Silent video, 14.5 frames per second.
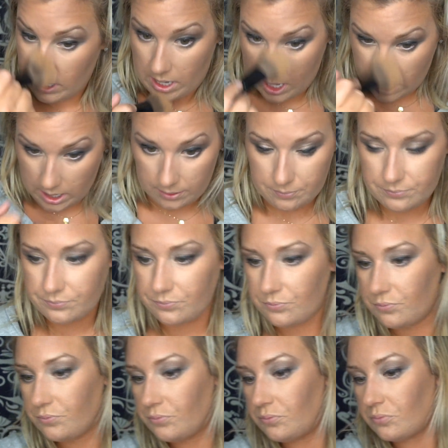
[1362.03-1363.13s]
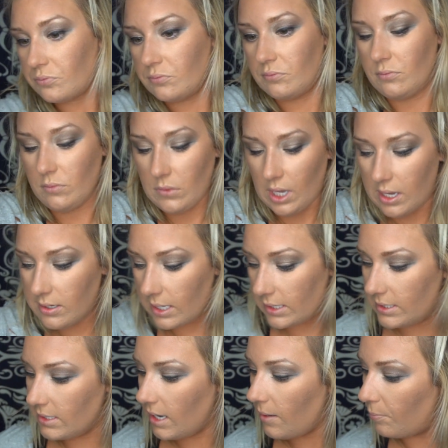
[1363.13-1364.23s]
Okay,
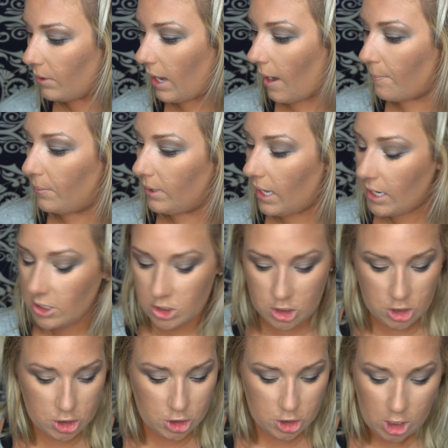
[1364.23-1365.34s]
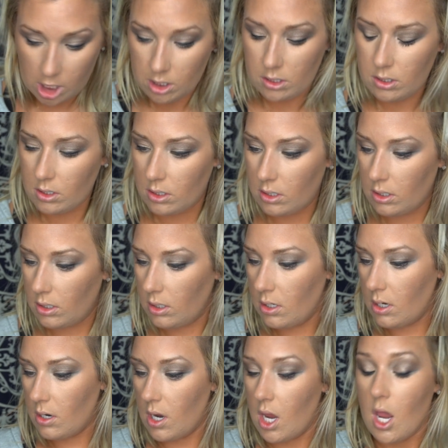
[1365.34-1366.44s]
next up we got blush.
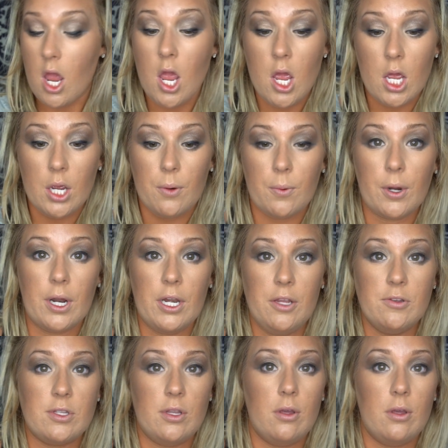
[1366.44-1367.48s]
We're gonna use